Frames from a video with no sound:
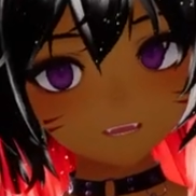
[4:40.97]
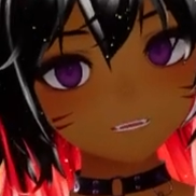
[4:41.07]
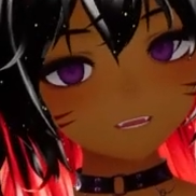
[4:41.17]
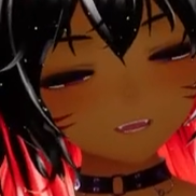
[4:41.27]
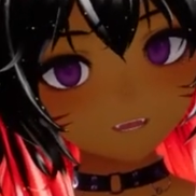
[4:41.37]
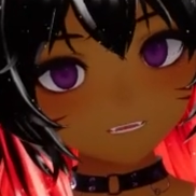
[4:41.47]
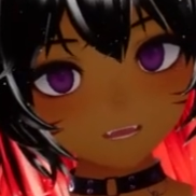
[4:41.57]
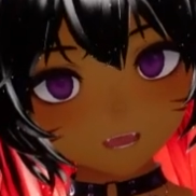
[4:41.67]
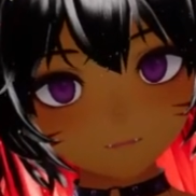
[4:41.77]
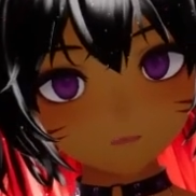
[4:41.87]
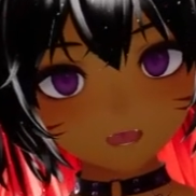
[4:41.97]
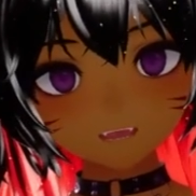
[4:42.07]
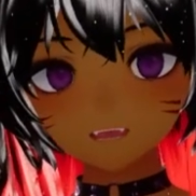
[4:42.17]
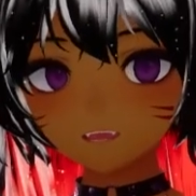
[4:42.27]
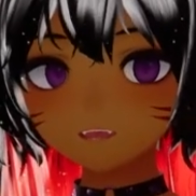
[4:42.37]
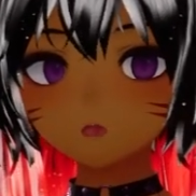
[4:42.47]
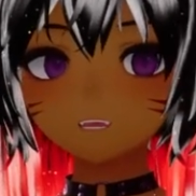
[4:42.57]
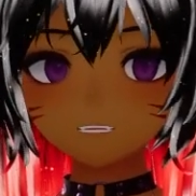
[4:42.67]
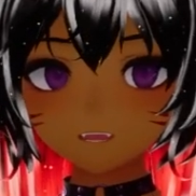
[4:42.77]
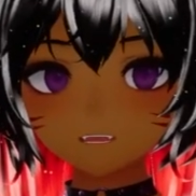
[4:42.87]
and if you have weather radios,
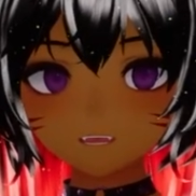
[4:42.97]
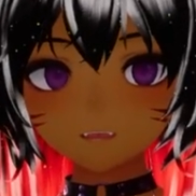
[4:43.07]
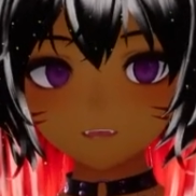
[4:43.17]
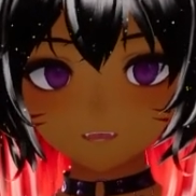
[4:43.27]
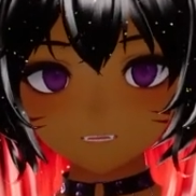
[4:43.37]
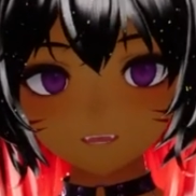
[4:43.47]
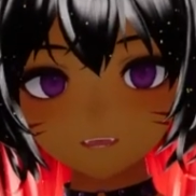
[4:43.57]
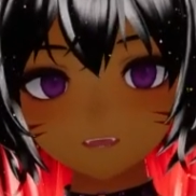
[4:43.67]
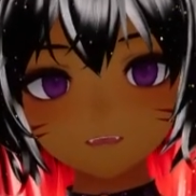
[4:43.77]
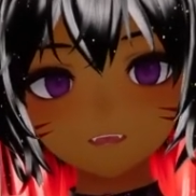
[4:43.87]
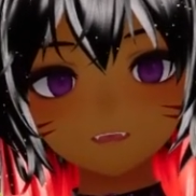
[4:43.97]
keep them handy,